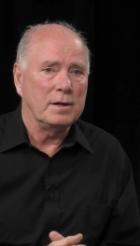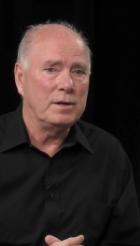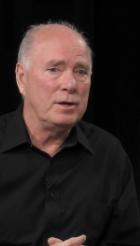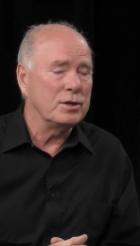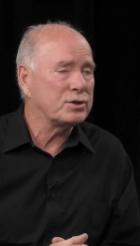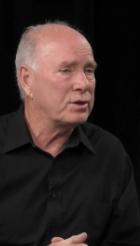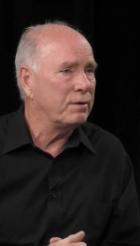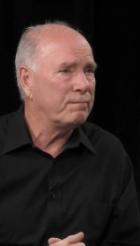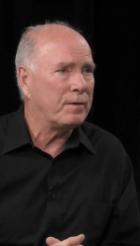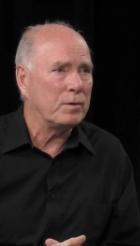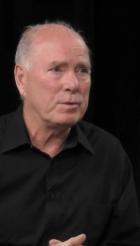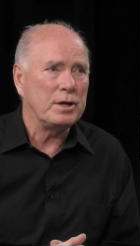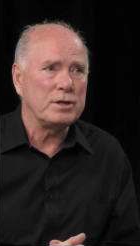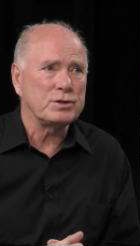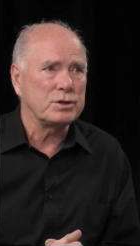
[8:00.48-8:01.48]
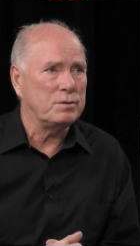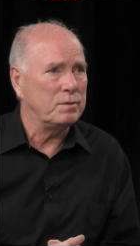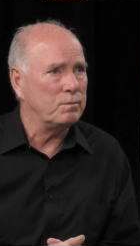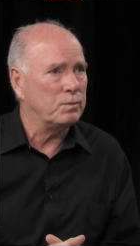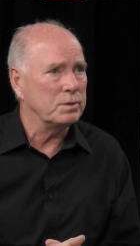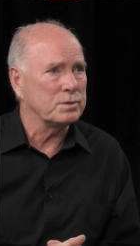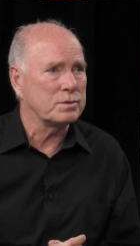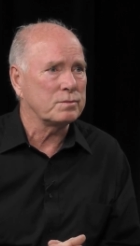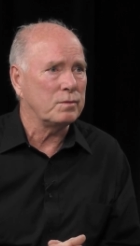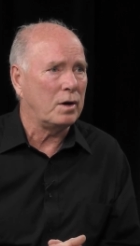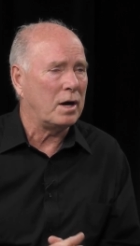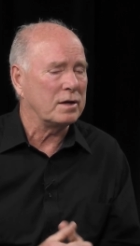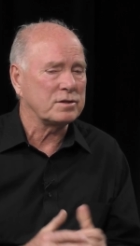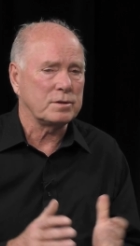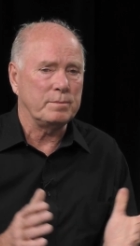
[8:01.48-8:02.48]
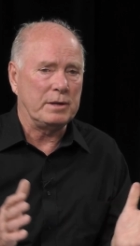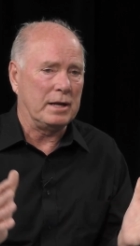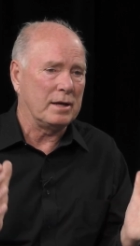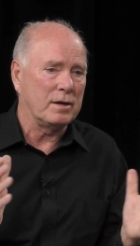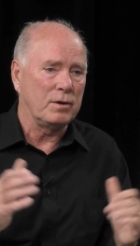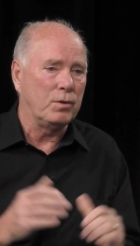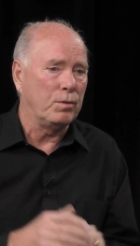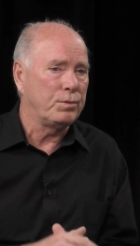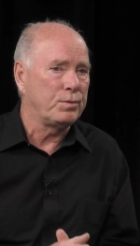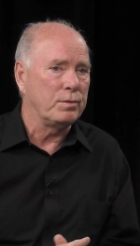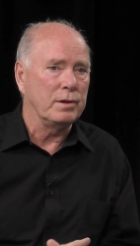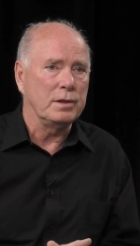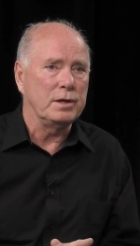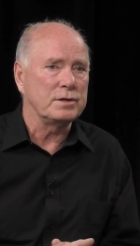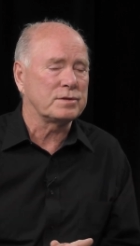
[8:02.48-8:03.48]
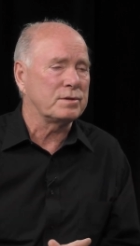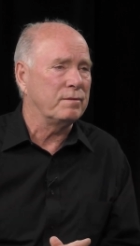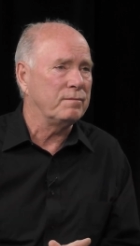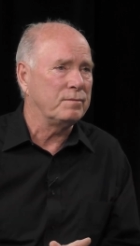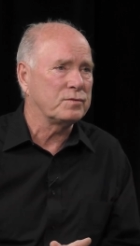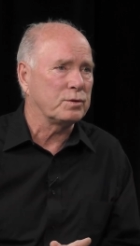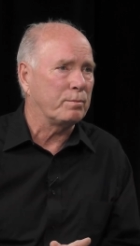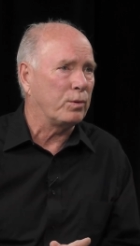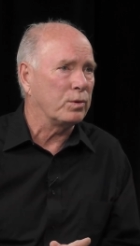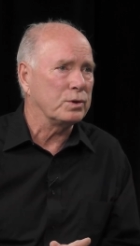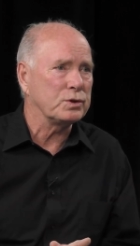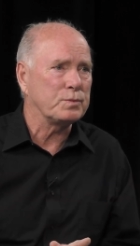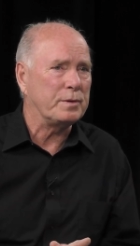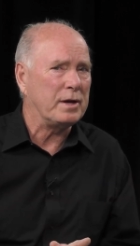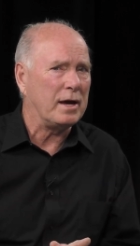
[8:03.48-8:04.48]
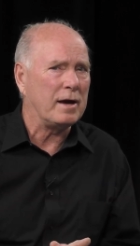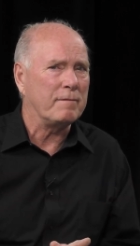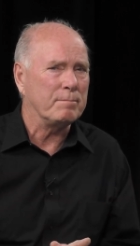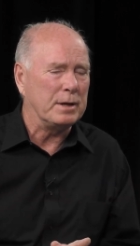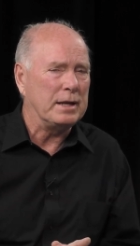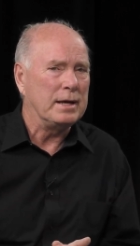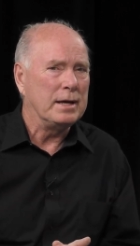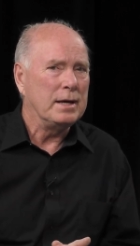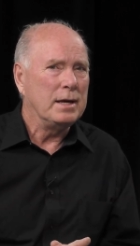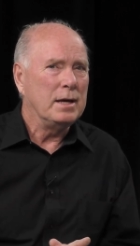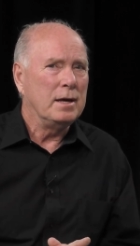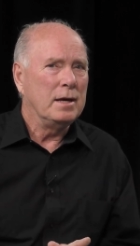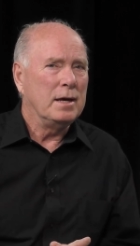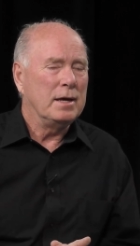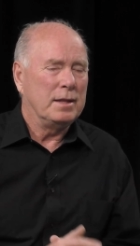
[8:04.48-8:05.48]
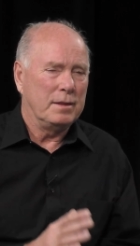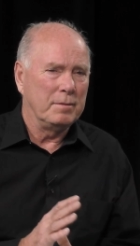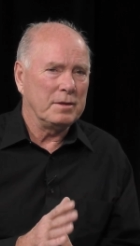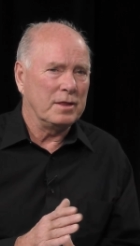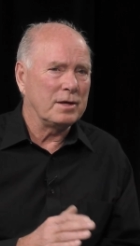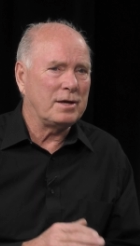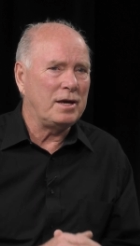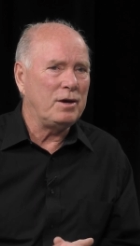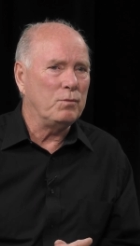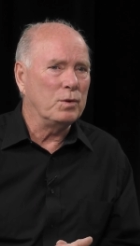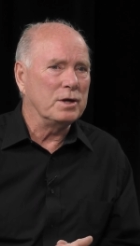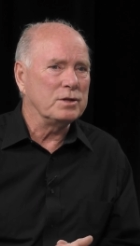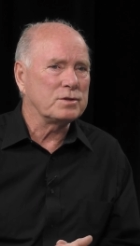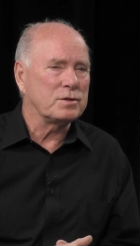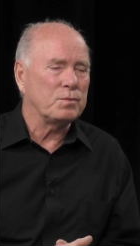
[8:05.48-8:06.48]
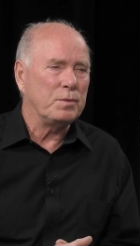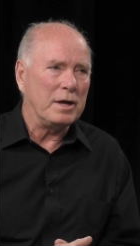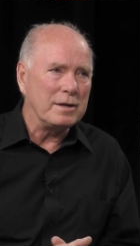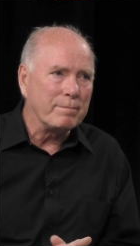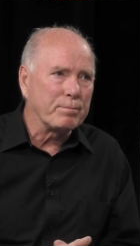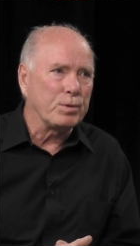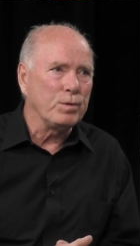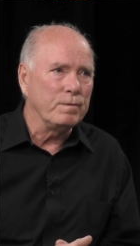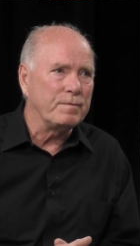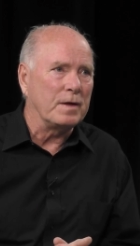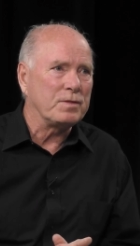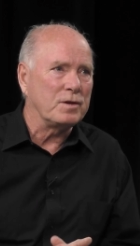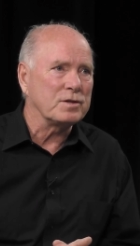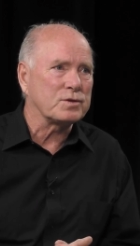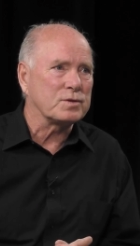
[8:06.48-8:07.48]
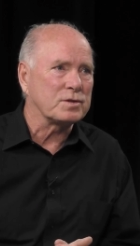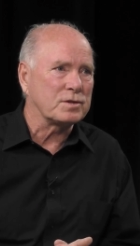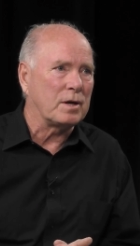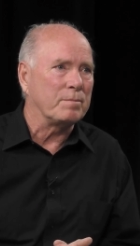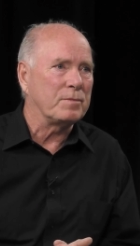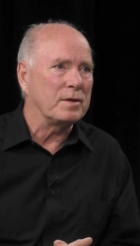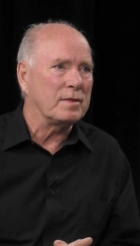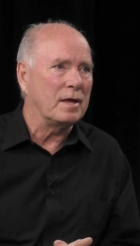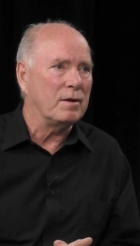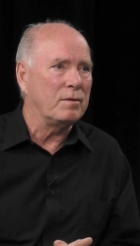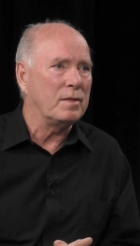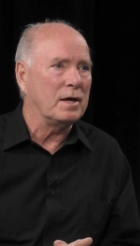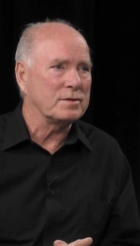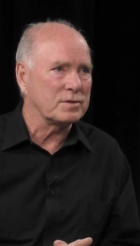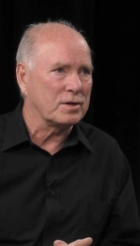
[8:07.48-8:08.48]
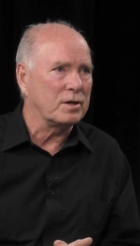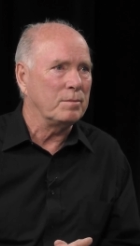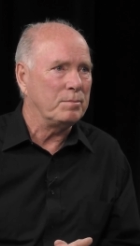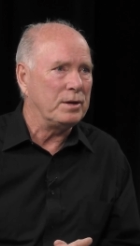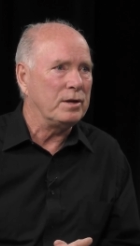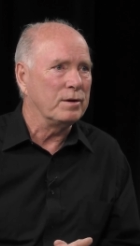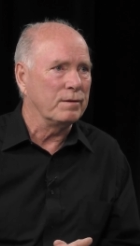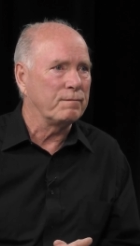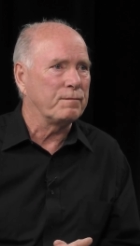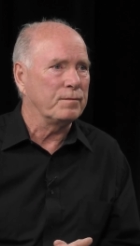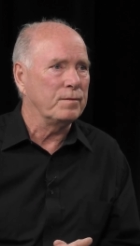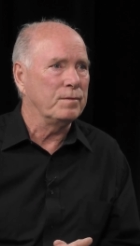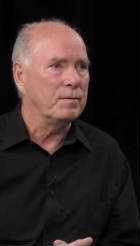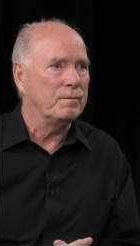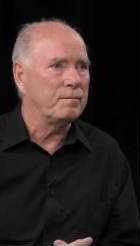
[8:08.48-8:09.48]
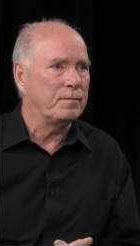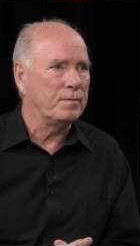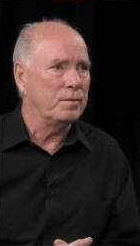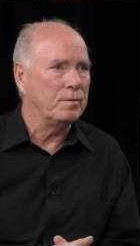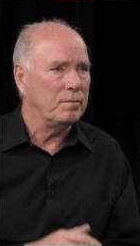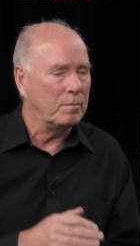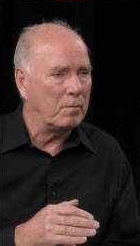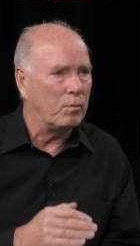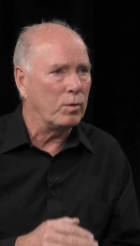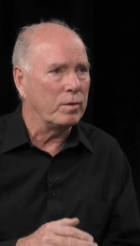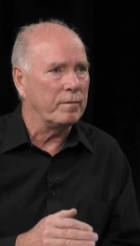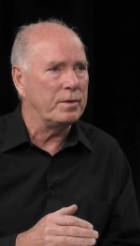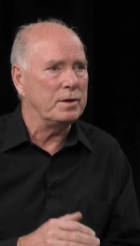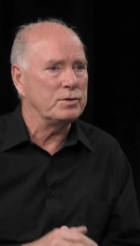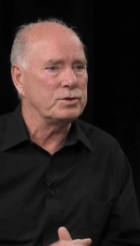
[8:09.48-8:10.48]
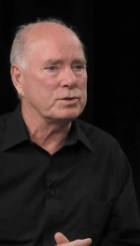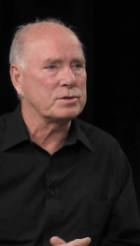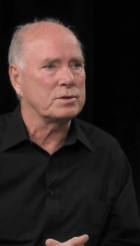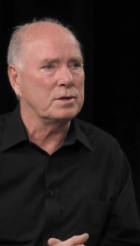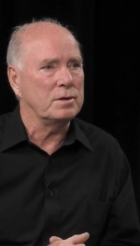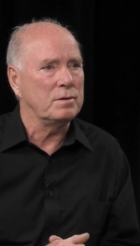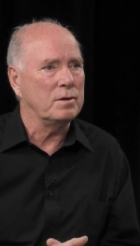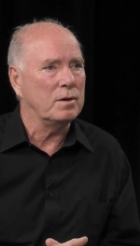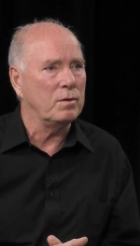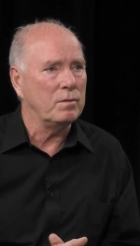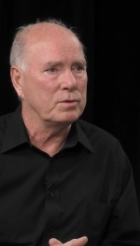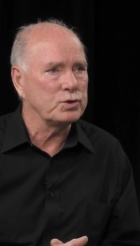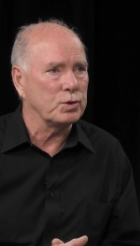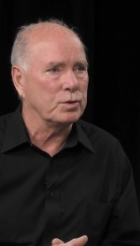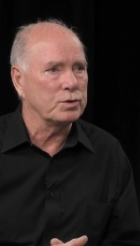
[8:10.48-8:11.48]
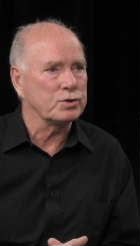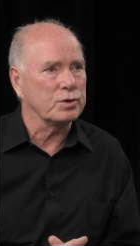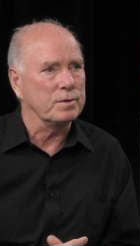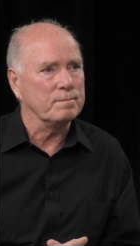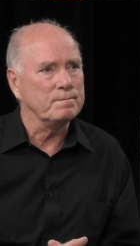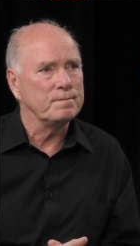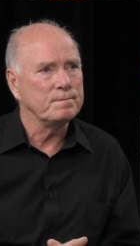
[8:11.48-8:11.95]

Initiative Foundation was awesome, and I could go through the list of supporters we have. But the, the key was we had to prove that this is something that, that's going to be here for, for more than just a, a short term.